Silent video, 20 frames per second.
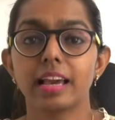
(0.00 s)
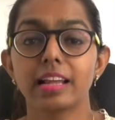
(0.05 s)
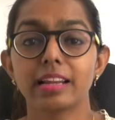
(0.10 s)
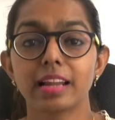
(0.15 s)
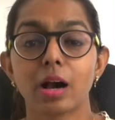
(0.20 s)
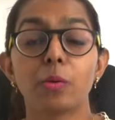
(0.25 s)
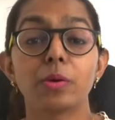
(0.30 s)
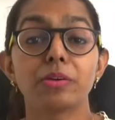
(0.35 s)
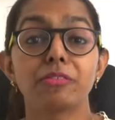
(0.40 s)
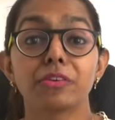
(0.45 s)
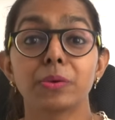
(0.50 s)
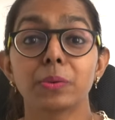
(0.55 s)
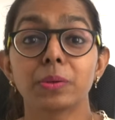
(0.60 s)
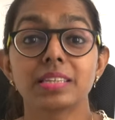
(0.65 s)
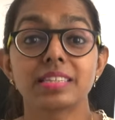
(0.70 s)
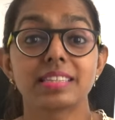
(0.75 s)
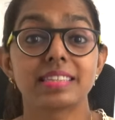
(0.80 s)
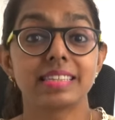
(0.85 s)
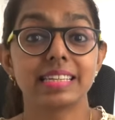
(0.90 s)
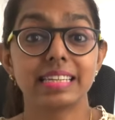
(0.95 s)
Now, if you
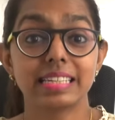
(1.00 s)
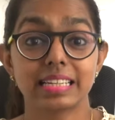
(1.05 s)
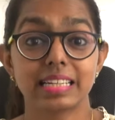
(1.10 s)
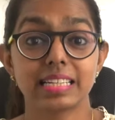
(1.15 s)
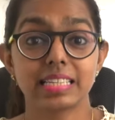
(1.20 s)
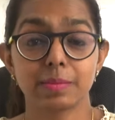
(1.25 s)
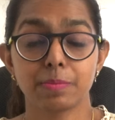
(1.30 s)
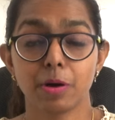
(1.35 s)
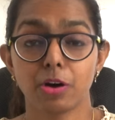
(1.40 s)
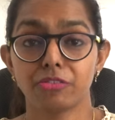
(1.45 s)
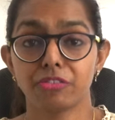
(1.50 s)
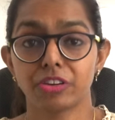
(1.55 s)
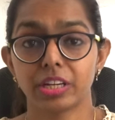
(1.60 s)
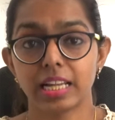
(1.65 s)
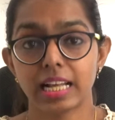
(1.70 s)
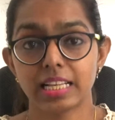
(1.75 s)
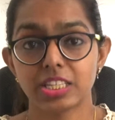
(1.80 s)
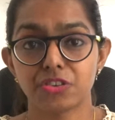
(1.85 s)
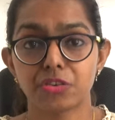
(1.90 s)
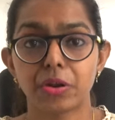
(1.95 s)
are serious about
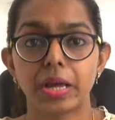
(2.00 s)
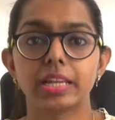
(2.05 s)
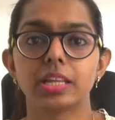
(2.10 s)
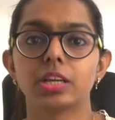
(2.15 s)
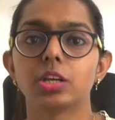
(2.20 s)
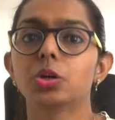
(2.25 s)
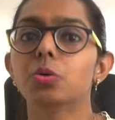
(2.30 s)
freelance writing,